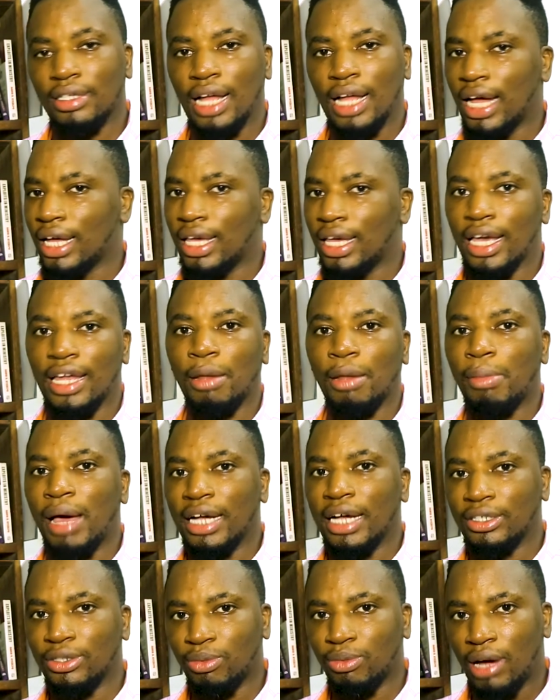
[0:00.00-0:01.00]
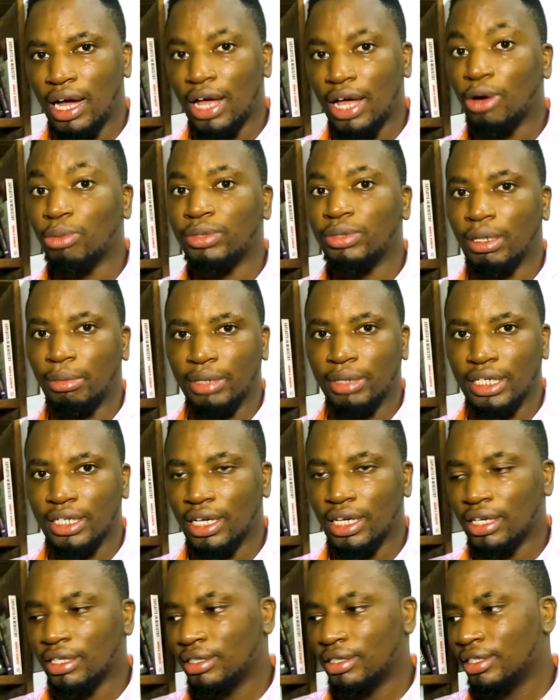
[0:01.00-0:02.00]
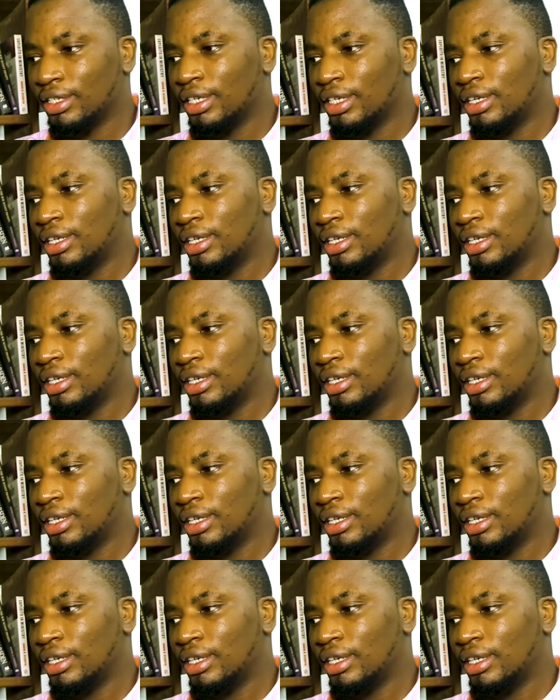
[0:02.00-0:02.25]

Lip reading: I can't imagine why. I hope somebody does.